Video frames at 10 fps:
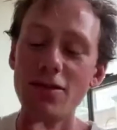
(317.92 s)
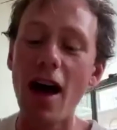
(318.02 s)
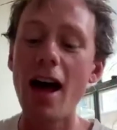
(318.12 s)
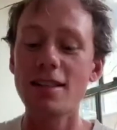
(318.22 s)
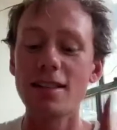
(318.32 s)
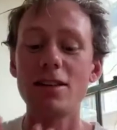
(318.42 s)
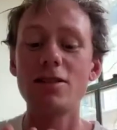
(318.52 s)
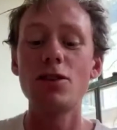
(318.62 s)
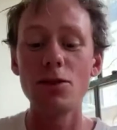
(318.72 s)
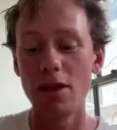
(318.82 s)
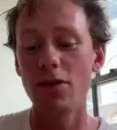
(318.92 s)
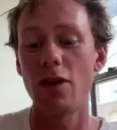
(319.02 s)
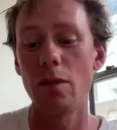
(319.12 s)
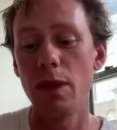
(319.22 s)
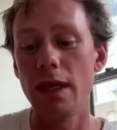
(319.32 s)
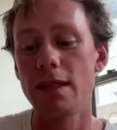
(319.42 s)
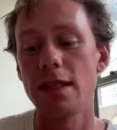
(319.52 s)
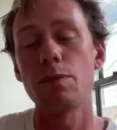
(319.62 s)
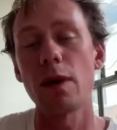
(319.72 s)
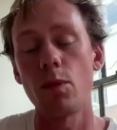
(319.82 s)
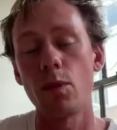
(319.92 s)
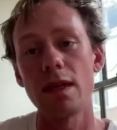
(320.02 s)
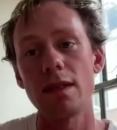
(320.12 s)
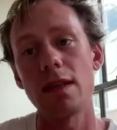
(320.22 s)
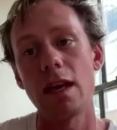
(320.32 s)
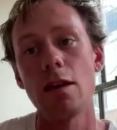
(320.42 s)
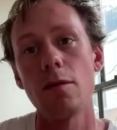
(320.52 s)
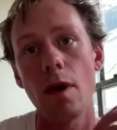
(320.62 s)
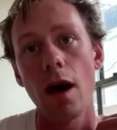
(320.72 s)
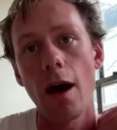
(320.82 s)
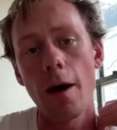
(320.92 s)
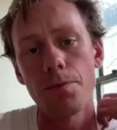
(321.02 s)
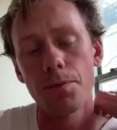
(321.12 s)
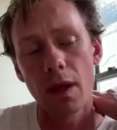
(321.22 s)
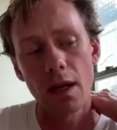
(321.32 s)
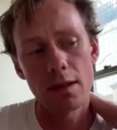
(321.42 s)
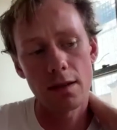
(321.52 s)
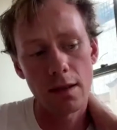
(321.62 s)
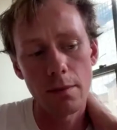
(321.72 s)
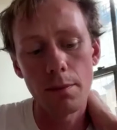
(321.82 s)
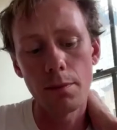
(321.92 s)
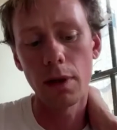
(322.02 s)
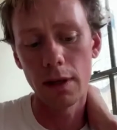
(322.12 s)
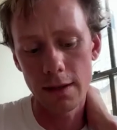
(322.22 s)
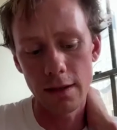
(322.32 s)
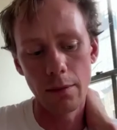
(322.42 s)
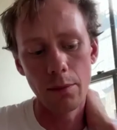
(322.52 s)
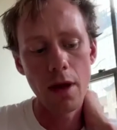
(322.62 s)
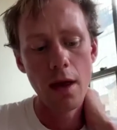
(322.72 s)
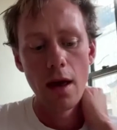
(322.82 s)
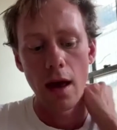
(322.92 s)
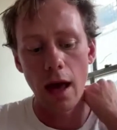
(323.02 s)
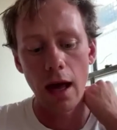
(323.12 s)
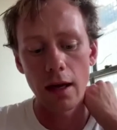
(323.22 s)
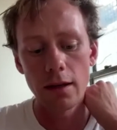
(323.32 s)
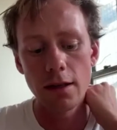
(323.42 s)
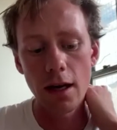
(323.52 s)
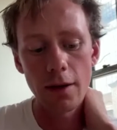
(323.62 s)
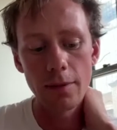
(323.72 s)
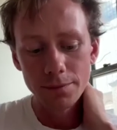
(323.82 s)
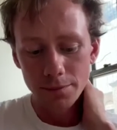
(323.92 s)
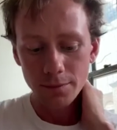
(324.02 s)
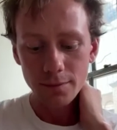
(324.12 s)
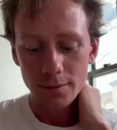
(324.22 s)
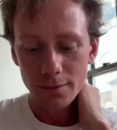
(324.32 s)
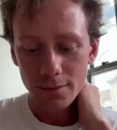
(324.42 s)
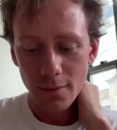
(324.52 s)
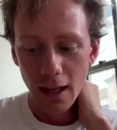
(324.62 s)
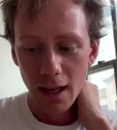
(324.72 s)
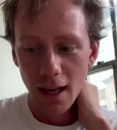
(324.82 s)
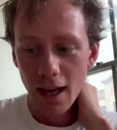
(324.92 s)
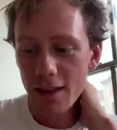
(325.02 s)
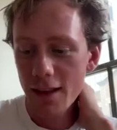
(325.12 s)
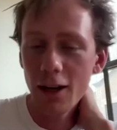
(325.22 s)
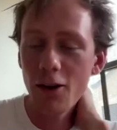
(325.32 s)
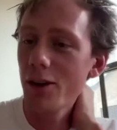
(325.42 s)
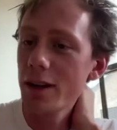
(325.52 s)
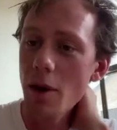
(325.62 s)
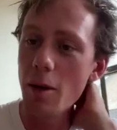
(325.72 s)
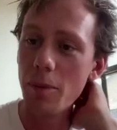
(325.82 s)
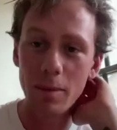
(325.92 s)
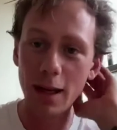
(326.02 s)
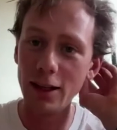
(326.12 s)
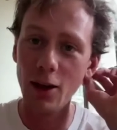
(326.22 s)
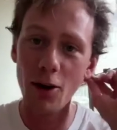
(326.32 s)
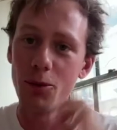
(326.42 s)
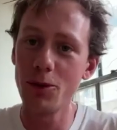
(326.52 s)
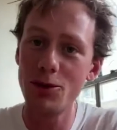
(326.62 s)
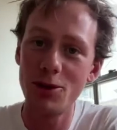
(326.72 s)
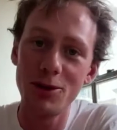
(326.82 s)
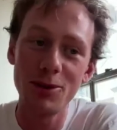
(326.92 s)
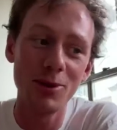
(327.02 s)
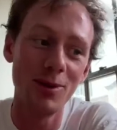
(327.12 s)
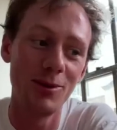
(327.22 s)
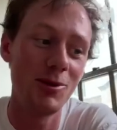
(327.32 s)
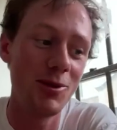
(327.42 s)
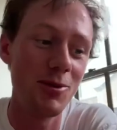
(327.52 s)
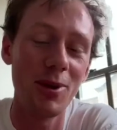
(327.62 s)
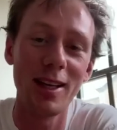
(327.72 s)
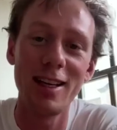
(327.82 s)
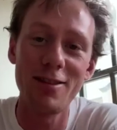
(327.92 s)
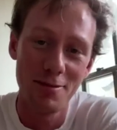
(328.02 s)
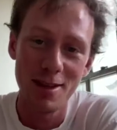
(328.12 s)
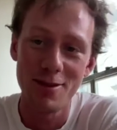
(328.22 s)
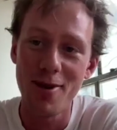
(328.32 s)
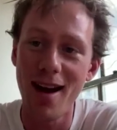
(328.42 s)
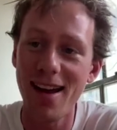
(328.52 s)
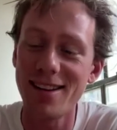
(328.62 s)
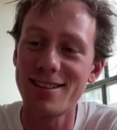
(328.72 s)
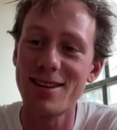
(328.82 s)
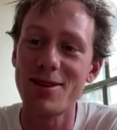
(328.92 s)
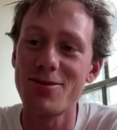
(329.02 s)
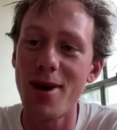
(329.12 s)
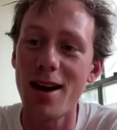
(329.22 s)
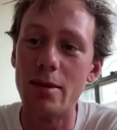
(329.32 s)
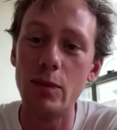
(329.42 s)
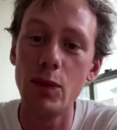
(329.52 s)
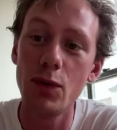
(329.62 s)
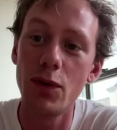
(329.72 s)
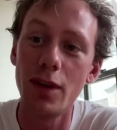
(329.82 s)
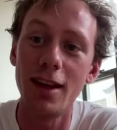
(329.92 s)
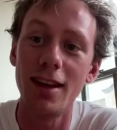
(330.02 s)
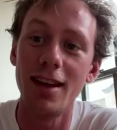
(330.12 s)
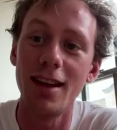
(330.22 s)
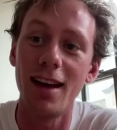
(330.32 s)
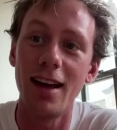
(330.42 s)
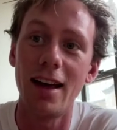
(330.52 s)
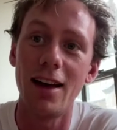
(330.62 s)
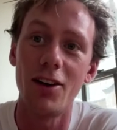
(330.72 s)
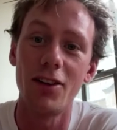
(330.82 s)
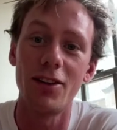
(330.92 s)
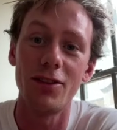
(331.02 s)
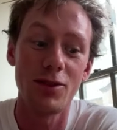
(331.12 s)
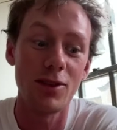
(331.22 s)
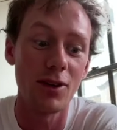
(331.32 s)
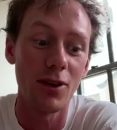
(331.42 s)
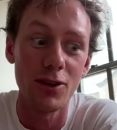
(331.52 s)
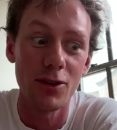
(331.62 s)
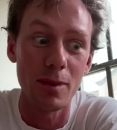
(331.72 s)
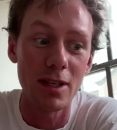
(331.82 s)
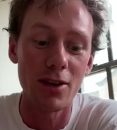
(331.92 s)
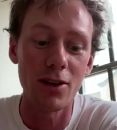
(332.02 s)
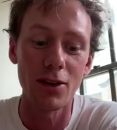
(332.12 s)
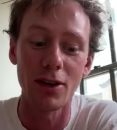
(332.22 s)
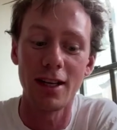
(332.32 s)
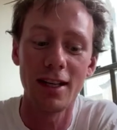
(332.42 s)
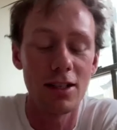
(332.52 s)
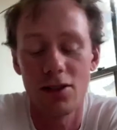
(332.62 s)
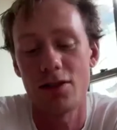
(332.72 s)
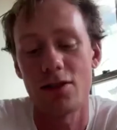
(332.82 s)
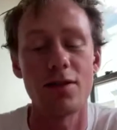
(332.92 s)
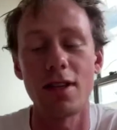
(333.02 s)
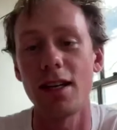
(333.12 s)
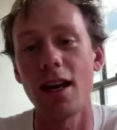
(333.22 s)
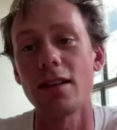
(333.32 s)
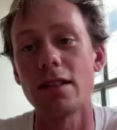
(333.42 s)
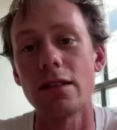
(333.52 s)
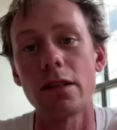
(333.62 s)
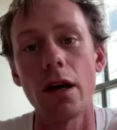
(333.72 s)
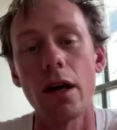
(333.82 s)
a vast, it's two different pieces, but with the same symbolism. And and then I called him up. I'm like, yo, would you want to give me the right to write a movie on, on your material? And he just said yes.